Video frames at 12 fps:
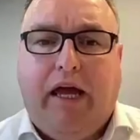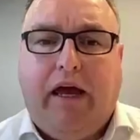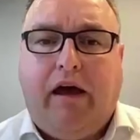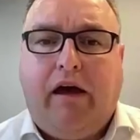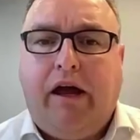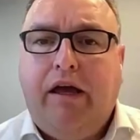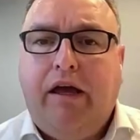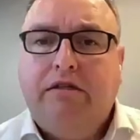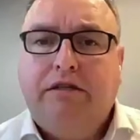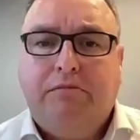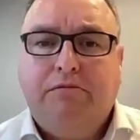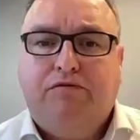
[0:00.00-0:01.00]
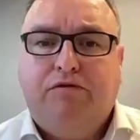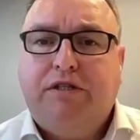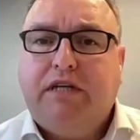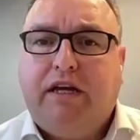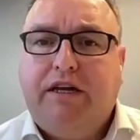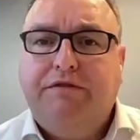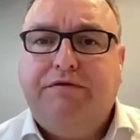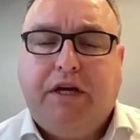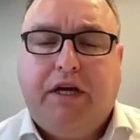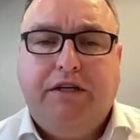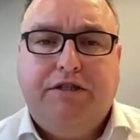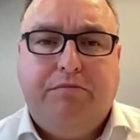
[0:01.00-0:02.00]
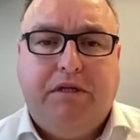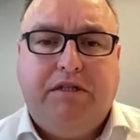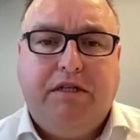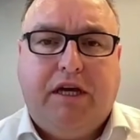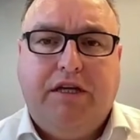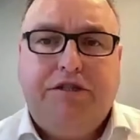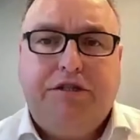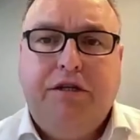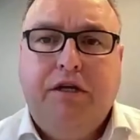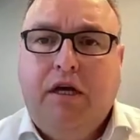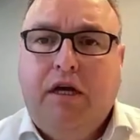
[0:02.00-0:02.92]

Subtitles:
AI in terms of risk identification and mitigation.